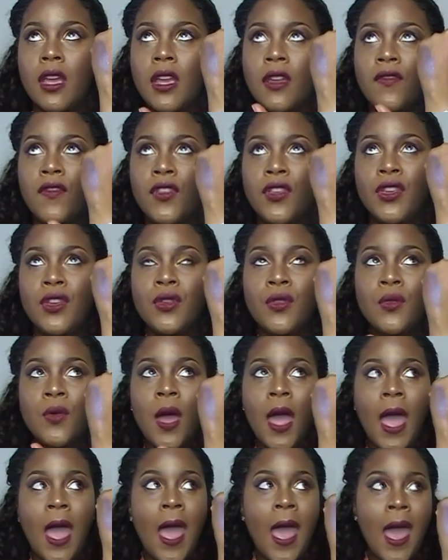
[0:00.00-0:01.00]
Now,
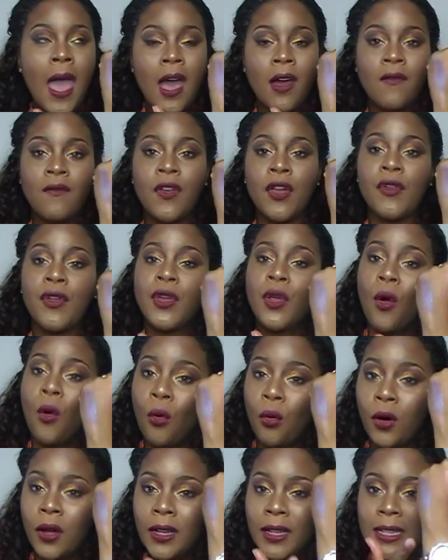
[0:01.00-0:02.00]
if you
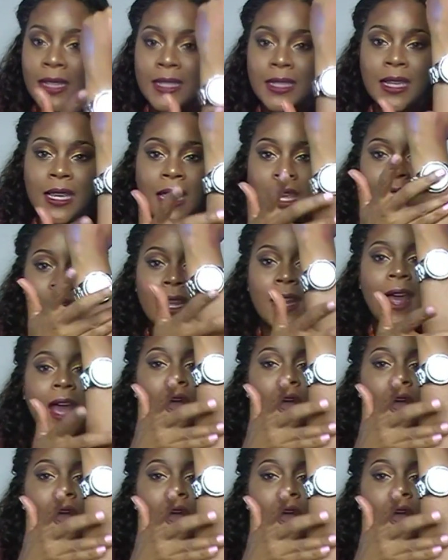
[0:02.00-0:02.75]
have very oily